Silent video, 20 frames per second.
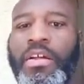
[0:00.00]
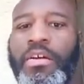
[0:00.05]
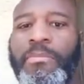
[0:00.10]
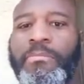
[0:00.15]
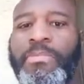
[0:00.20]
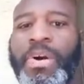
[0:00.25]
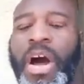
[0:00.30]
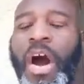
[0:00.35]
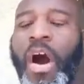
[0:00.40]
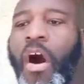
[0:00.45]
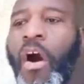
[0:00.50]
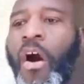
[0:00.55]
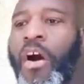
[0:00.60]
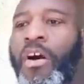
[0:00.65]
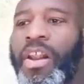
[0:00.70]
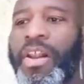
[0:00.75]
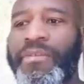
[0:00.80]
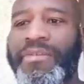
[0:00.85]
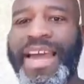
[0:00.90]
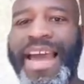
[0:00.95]
But
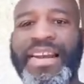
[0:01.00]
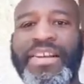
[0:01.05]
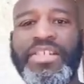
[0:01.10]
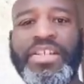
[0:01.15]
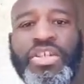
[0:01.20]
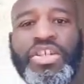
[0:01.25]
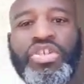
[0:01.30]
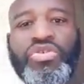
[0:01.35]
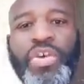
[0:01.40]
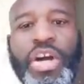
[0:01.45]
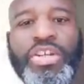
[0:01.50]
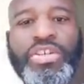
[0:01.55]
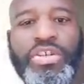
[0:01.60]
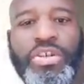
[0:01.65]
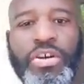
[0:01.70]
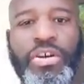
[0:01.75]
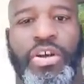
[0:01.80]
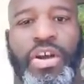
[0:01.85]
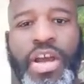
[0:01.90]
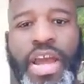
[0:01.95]
all of that is a
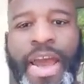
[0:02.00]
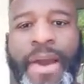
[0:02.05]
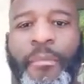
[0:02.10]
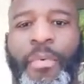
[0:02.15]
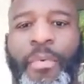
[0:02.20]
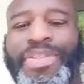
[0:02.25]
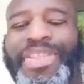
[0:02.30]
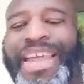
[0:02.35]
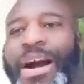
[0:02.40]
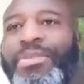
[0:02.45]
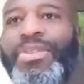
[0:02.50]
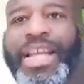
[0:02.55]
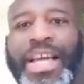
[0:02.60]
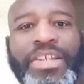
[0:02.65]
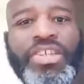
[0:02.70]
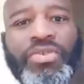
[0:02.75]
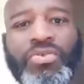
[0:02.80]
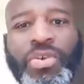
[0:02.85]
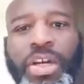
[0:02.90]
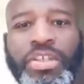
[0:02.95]
structure. And without that
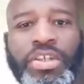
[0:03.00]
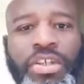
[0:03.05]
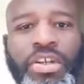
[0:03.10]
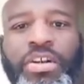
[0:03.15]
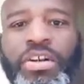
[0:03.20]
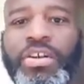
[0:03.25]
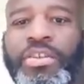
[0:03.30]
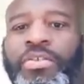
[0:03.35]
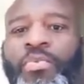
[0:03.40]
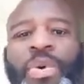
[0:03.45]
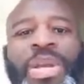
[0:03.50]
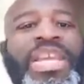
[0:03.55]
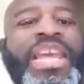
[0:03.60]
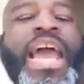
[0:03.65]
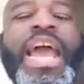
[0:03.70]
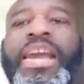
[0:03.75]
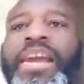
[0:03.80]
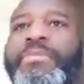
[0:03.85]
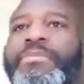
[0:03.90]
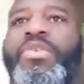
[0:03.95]
structure, we
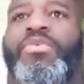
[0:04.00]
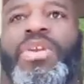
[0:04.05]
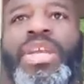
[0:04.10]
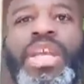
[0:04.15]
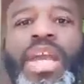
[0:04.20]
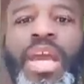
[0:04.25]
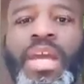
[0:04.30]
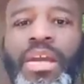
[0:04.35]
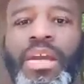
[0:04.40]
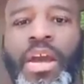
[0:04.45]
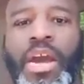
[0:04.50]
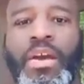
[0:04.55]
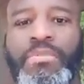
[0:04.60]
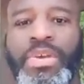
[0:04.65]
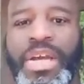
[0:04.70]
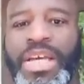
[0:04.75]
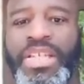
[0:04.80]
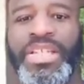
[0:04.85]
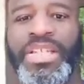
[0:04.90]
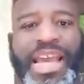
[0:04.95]
can't communicate,
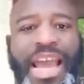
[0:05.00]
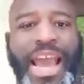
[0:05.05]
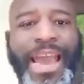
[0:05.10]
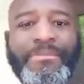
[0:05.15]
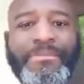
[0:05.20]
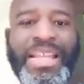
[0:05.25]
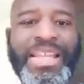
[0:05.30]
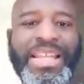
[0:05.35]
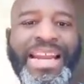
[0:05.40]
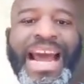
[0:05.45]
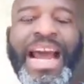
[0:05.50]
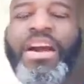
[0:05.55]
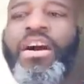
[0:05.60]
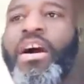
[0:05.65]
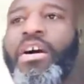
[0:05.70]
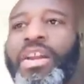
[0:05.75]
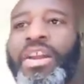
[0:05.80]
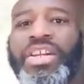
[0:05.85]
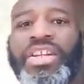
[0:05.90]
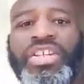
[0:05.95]
because it can't be that I
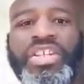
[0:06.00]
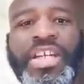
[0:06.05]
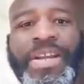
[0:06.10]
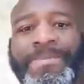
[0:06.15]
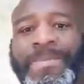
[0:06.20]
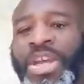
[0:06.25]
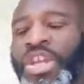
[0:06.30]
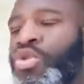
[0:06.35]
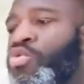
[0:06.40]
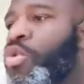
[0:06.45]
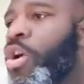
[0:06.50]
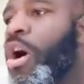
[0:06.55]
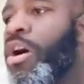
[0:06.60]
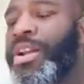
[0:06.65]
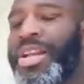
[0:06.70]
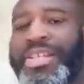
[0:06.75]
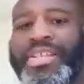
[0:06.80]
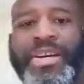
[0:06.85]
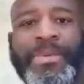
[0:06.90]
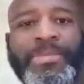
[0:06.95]
call it a sheep and you
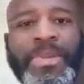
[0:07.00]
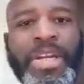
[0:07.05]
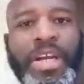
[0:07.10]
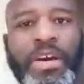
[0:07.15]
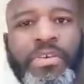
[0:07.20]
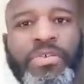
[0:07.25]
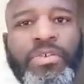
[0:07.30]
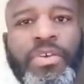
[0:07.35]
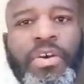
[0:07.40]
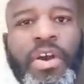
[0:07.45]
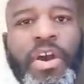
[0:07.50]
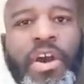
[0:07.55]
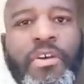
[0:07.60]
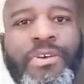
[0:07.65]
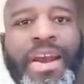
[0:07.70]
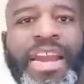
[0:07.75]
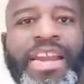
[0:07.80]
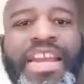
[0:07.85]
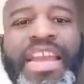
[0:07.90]
call it something else, right?